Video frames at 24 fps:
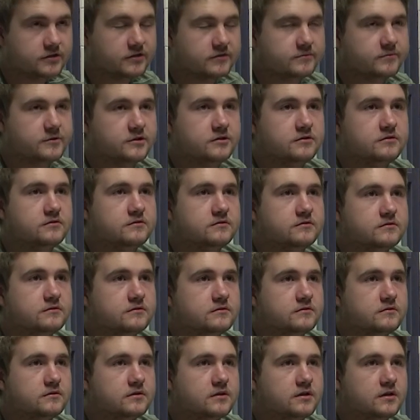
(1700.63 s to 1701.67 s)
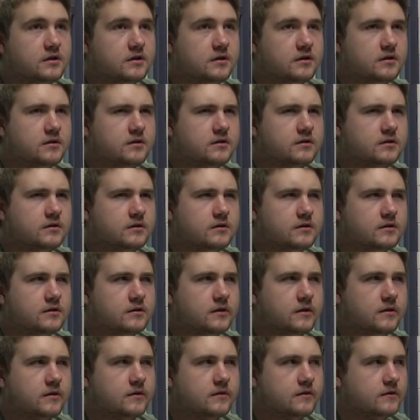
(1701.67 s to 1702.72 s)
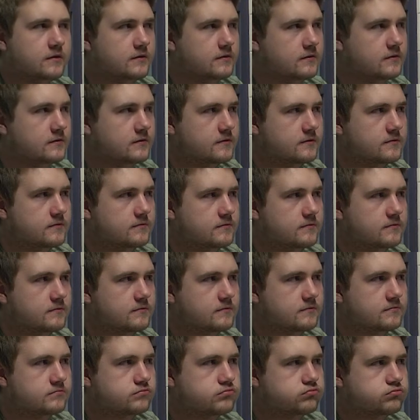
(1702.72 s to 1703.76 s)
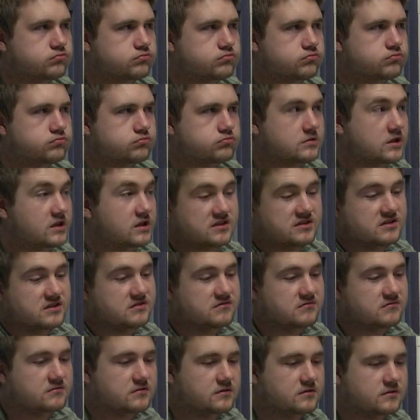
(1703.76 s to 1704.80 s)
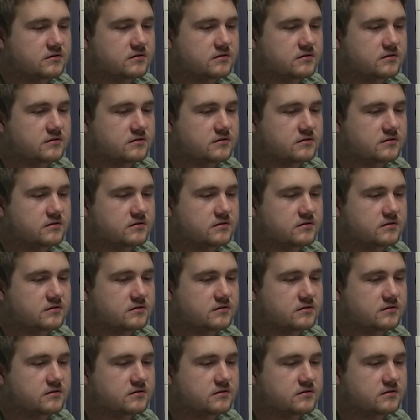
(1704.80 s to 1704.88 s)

Darth Maul. And I think, that's it.